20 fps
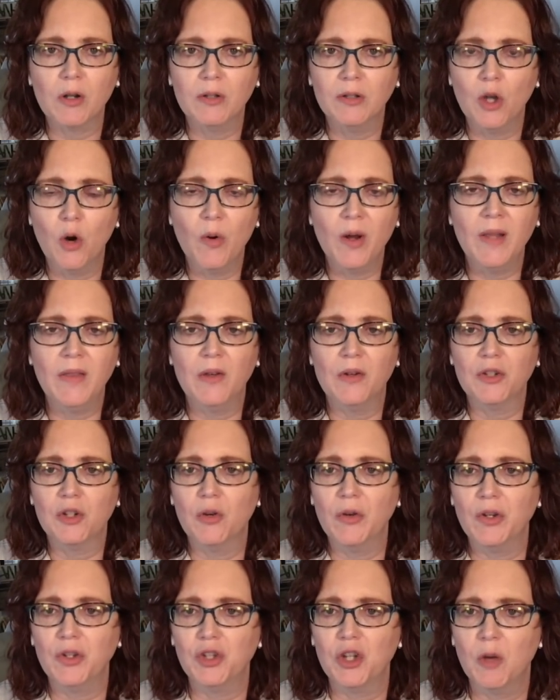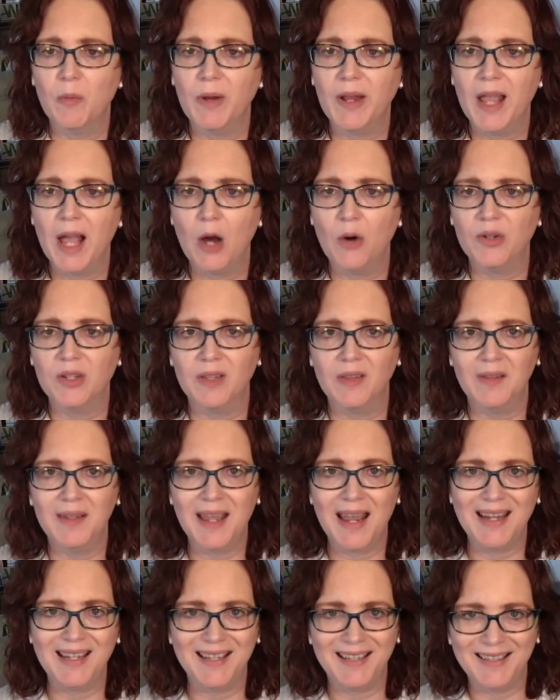Knowing there's only so many hours in the
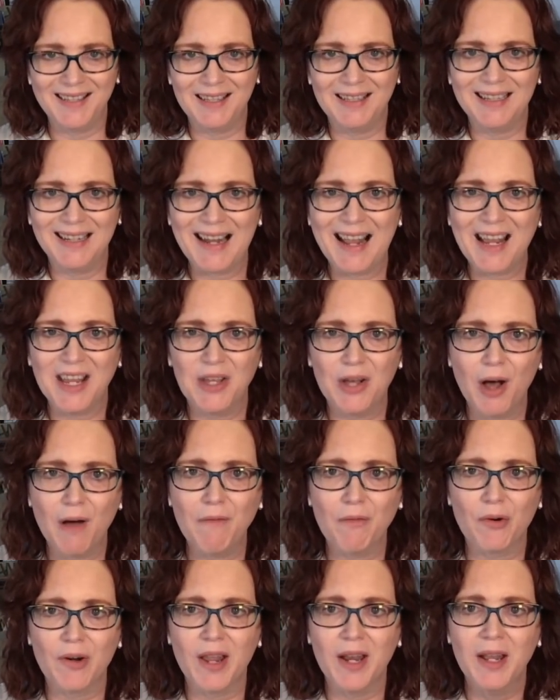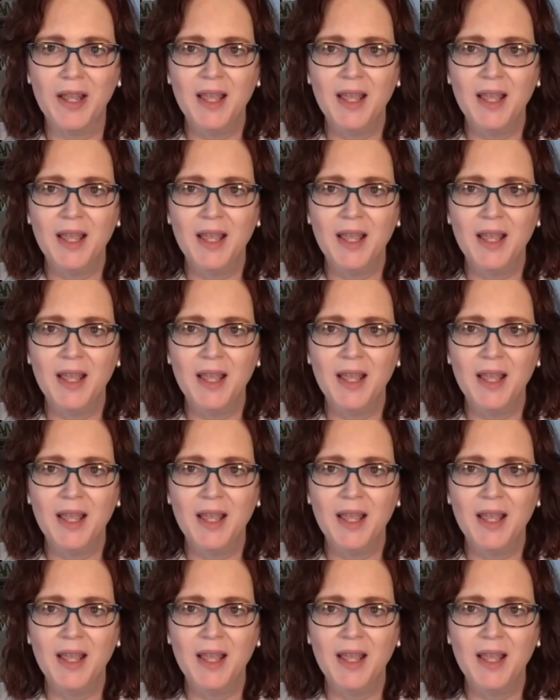day. Did I cover it?